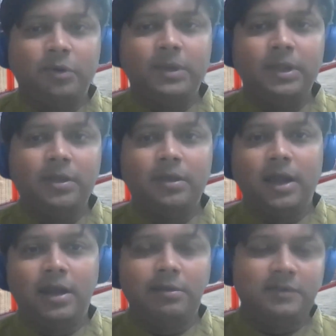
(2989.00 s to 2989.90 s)
probably
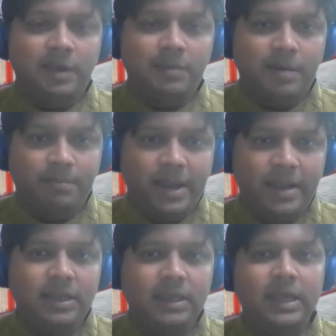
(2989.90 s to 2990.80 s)
are, some are
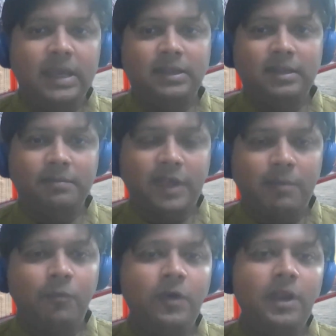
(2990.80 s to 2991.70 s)
melting and
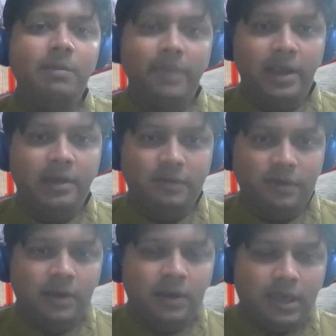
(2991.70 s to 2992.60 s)
some will melt
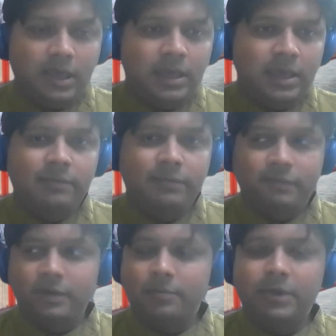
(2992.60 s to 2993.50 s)
if
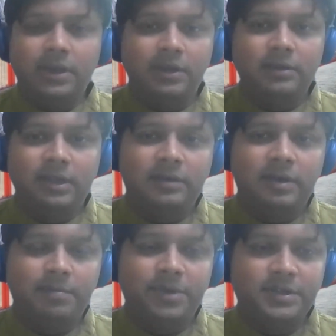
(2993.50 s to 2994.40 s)
the
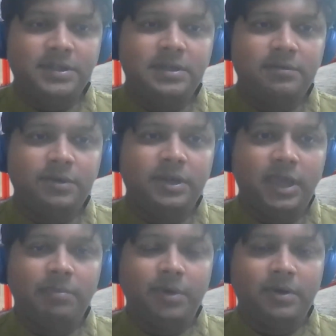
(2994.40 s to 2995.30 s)
temperature will
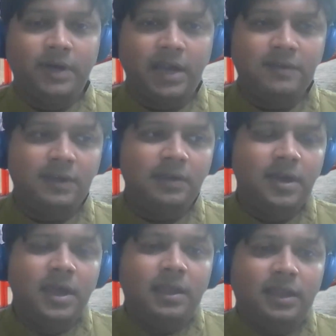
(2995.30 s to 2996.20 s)
keep on rising,
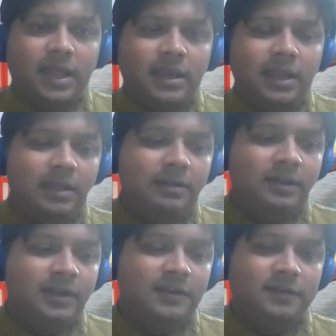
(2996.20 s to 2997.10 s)
then
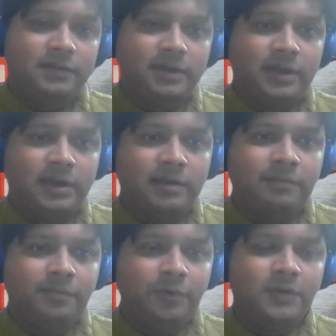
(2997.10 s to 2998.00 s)
these
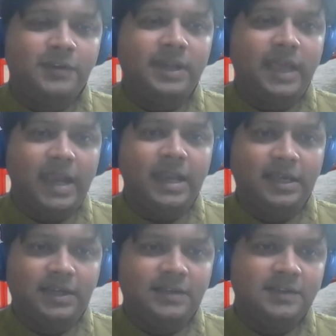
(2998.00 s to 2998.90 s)
frozen
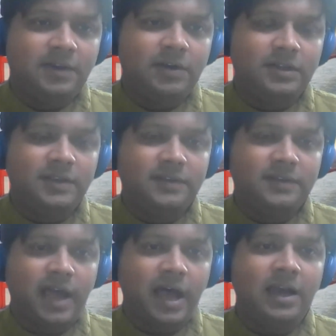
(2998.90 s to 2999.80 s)
areas or this